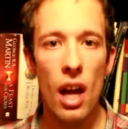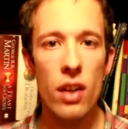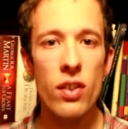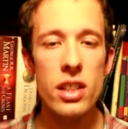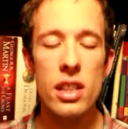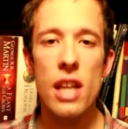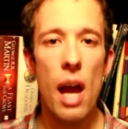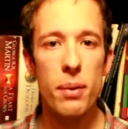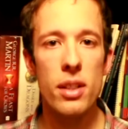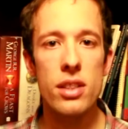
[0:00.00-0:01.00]
And the reason this
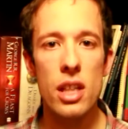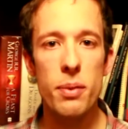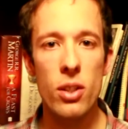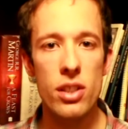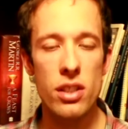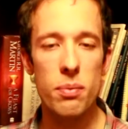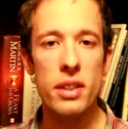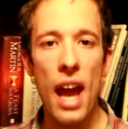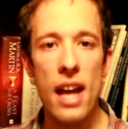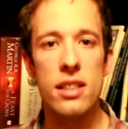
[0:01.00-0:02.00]
happens is because there's some
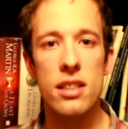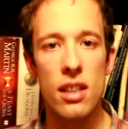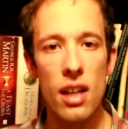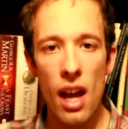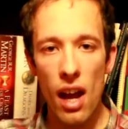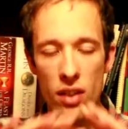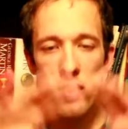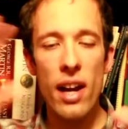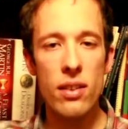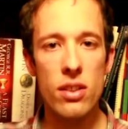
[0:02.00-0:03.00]
gas
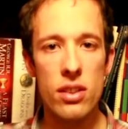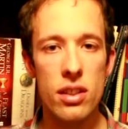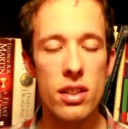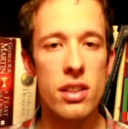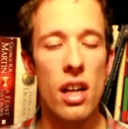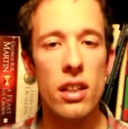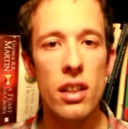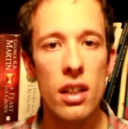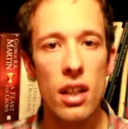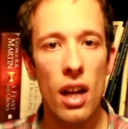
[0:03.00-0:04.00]
around the sun
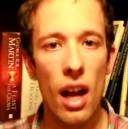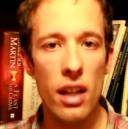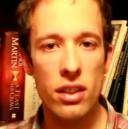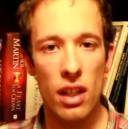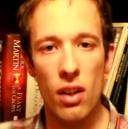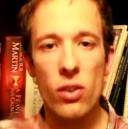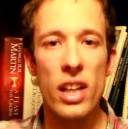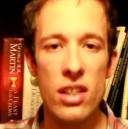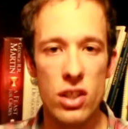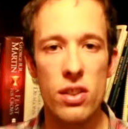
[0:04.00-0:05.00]
and kind of on the
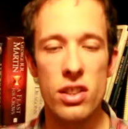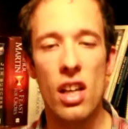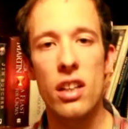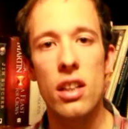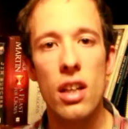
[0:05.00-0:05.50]
edge of the sun,